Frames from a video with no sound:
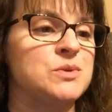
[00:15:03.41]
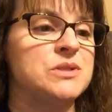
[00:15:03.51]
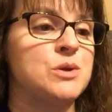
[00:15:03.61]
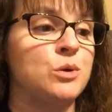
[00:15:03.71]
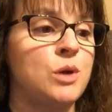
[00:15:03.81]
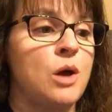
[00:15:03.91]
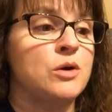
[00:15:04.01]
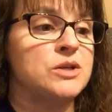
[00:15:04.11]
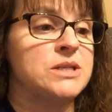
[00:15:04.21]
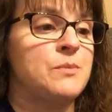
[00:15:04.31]
was no
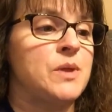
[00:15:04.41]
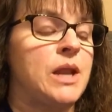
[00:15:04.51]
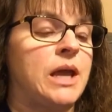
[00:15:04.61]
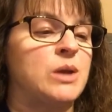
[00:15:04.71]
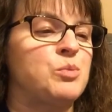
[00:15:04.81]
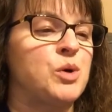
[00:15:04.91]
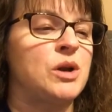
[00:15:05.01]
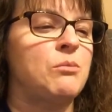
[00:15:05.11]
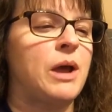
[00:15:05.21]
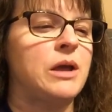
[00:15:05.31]
longer something I could put
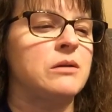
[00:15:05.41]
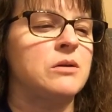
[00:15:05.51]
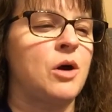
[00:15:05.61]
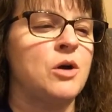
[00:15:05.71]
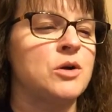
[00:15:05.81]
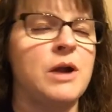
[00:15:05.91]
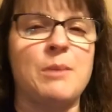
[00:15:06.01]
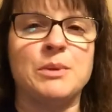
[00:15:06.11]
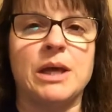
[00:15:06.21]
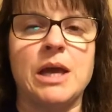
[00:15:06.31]
on my Carter
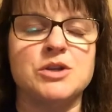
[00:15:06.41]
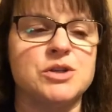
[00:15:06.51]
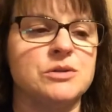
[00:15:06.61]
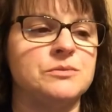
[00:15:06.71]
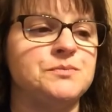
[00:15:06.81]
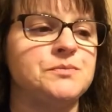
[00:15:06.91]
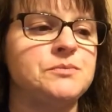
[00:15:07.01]
application.